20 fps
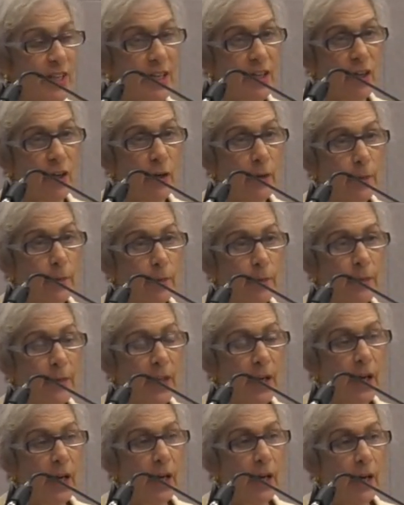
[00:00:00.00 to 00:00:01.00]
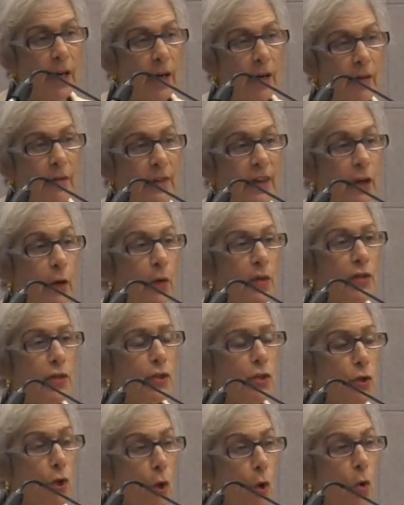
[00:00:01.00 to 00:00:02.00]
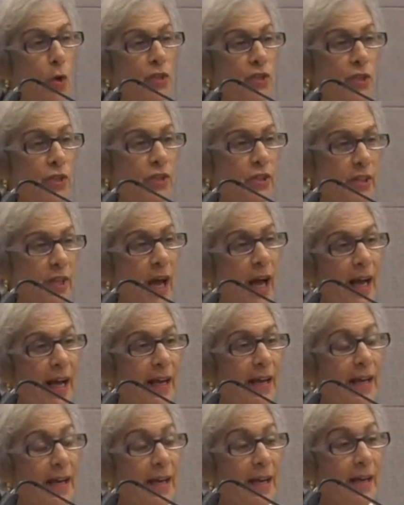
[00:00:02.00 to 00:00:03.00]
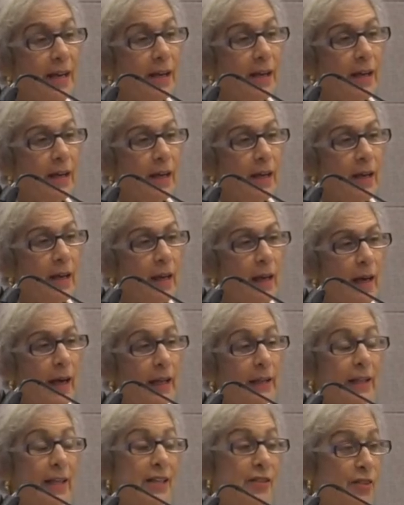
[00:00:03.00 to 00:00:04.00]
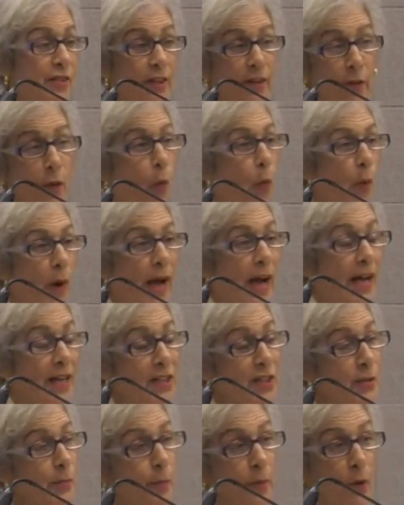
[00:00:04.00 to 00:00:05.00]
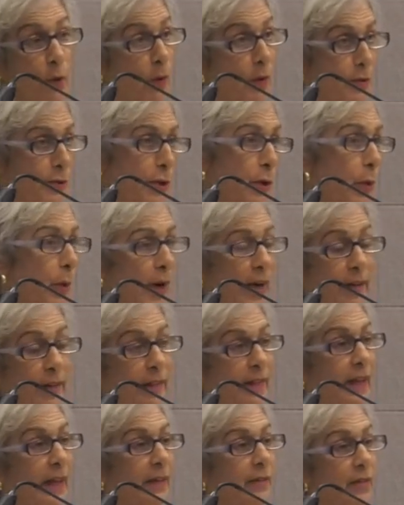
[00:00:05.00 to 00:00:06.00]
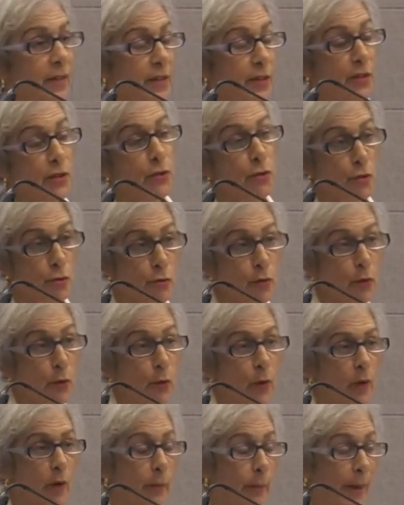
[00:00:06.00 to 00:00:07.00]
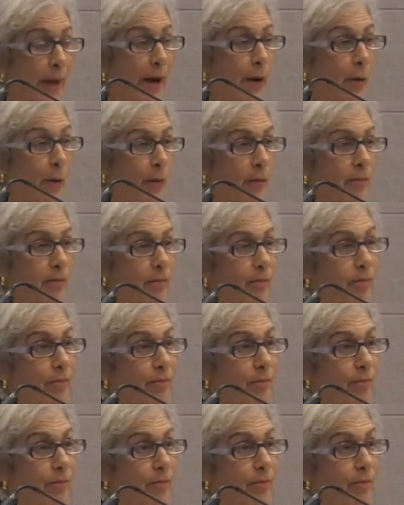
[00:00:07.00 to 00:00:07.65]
here. There is no society, at least in the West, but also I think this is true about